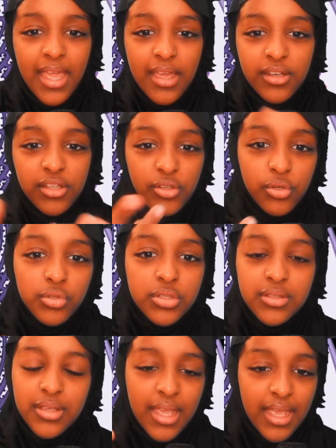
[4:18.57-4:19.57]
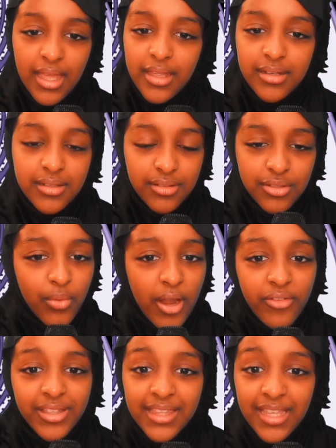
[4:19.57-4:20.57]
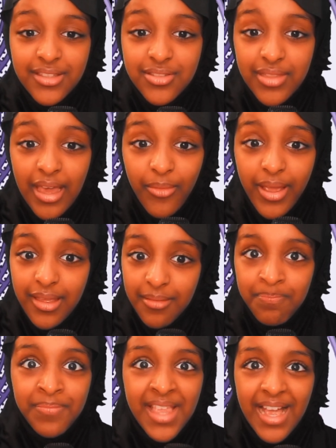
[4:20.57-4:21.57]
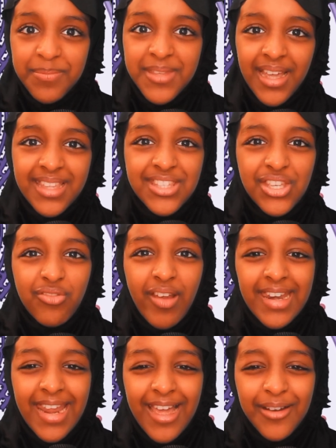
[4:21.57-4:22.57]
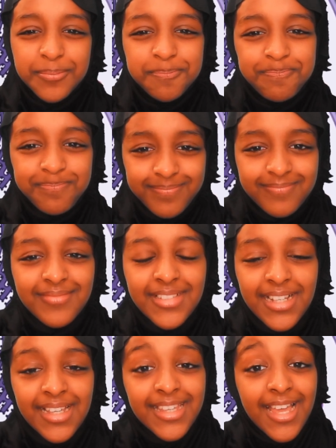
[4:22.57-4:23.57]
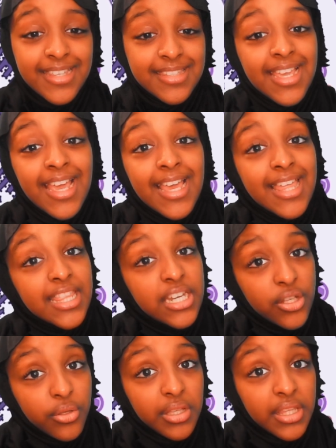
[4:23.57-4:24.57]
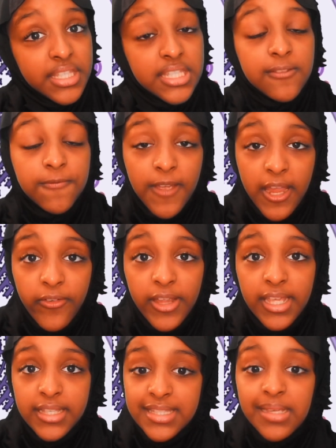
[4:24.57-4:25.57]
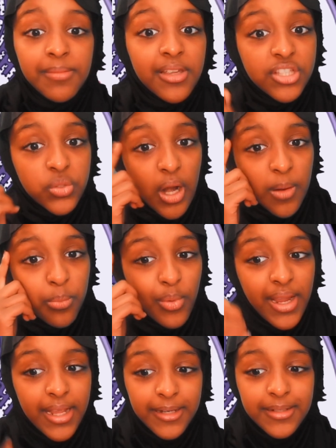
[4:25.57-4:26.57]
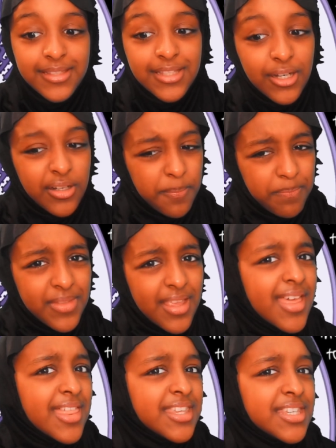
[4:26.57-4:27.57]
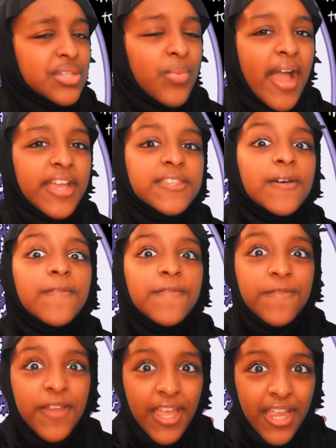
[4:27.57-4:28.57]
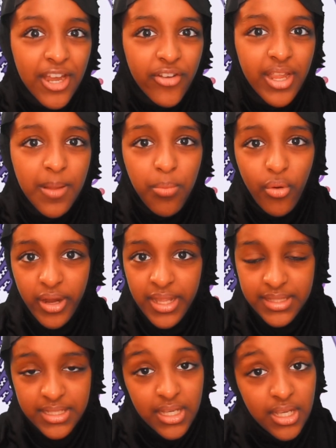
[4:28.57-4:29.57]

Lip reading: use and do everything so that way I'm talking to you right now. Yes, the nucleus is very similar to our brain. So this is why it's very important